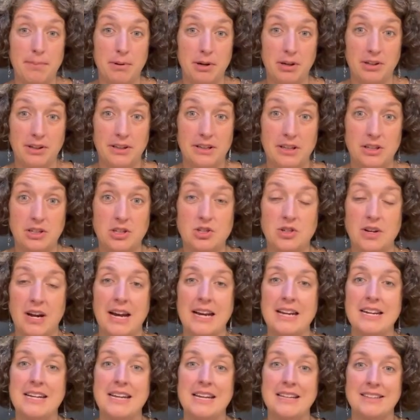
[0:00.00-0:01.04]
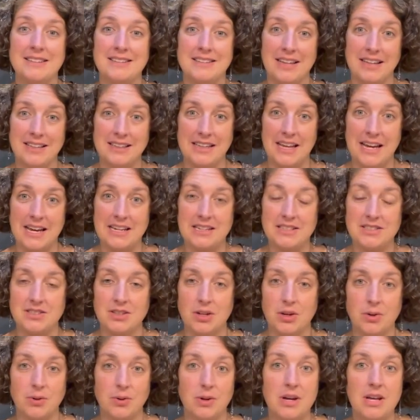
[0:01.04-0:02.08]
earlier, trying to get sunlight,
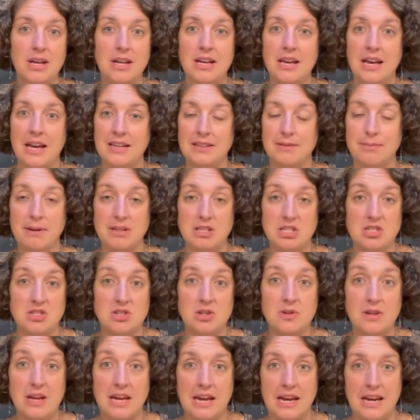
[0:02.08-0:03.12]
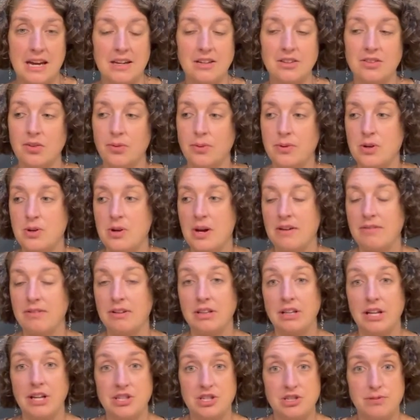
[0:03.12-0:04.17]
so as much as you can. So when you have a
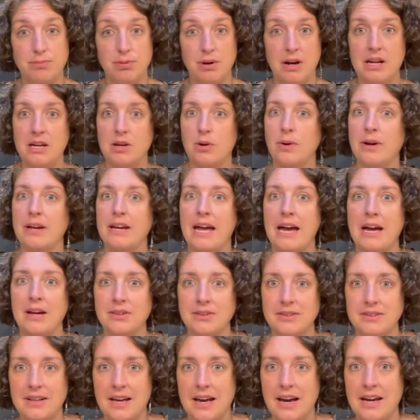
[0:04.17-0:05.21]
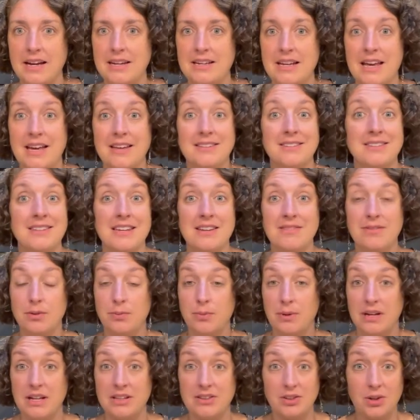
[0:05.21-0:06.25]
lunch break, going outside, yes, even
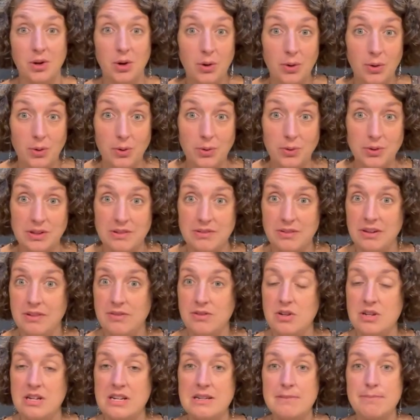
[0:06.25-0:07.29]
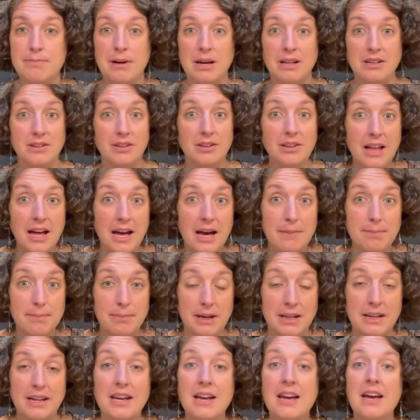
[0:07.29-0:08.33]
when it's cold, even if you need to bundle up,
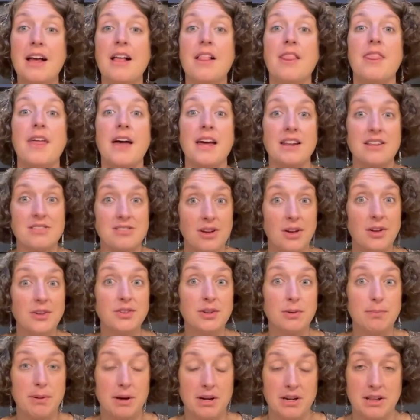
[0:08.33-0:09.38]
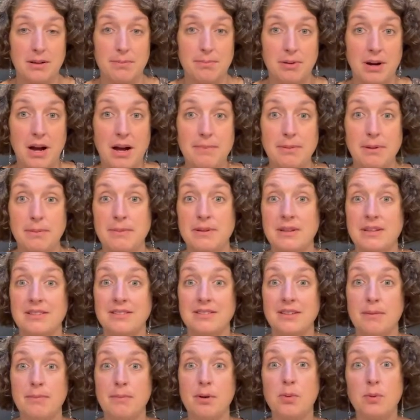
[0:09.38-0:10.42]
but that is also part of the problem. In the
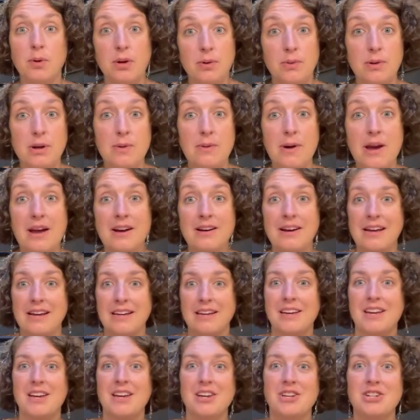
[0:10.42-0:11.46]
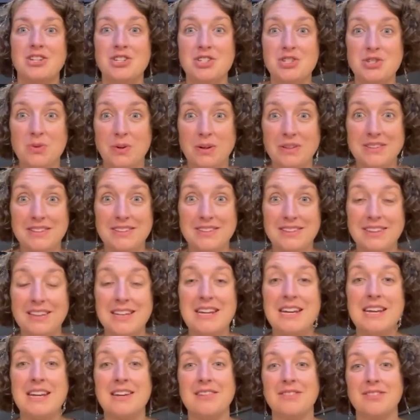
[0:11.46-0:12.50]
summer, what are we wearing? Short
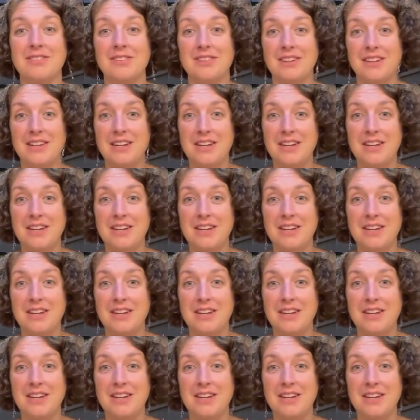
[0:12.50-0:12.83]
sleeves,